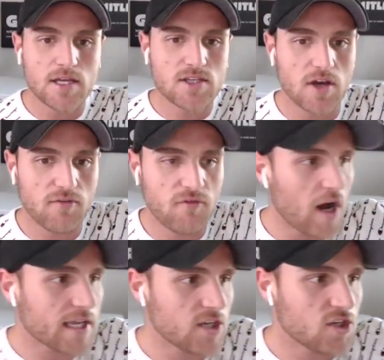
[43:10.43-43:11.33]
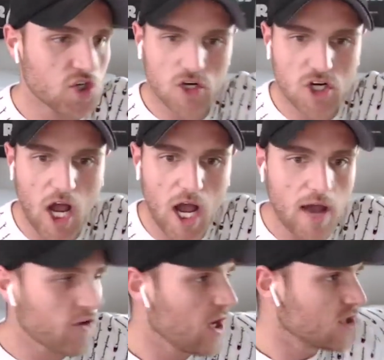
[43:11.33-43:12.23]
to fucking jerk
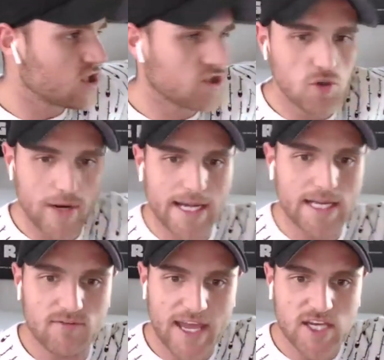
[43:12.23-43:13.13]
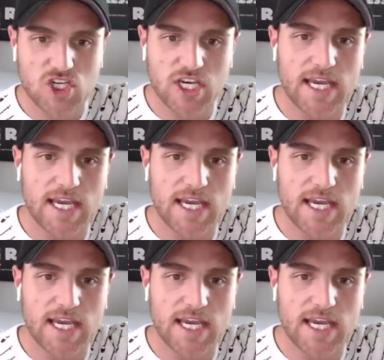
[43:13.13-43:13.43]
off, to do any of that.